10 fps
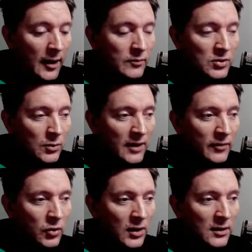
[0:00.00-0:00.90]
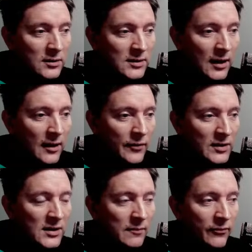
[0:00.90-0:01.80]
So we'll have a look at
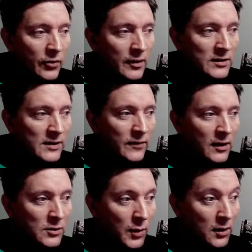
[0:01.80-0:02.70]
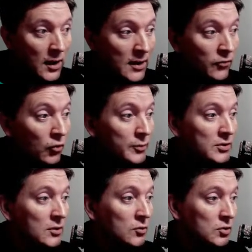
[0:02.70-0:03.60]
the team for this evening as well. Alan
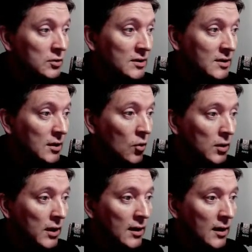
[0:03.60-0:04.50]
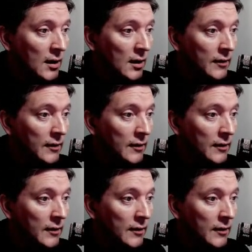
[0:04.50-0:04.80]
Robertson goes on to say goalie.